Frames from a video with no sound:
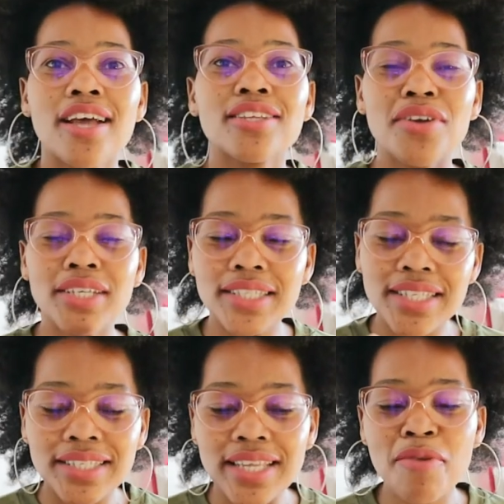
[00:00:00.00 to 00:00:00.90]
so it's
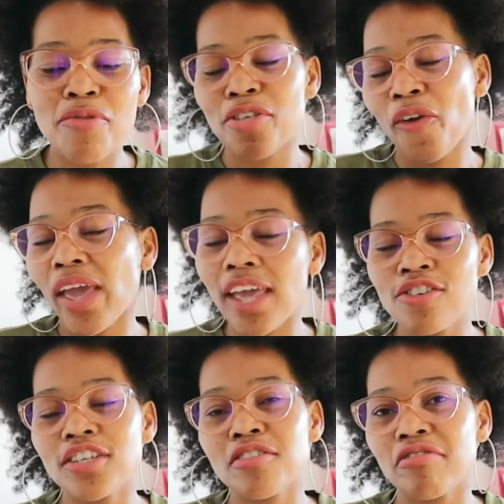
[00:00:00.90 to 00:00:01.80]
the same with your hair
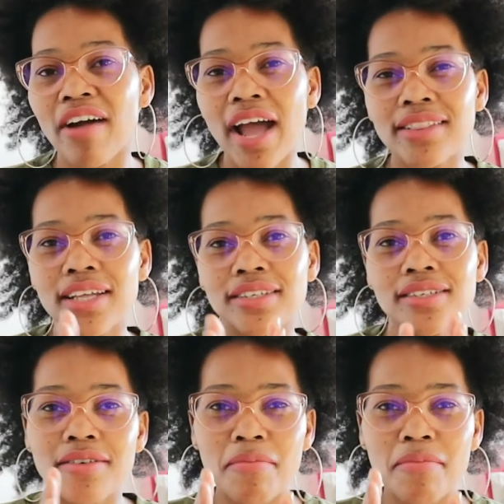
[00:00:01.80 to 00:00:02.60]
you need to find that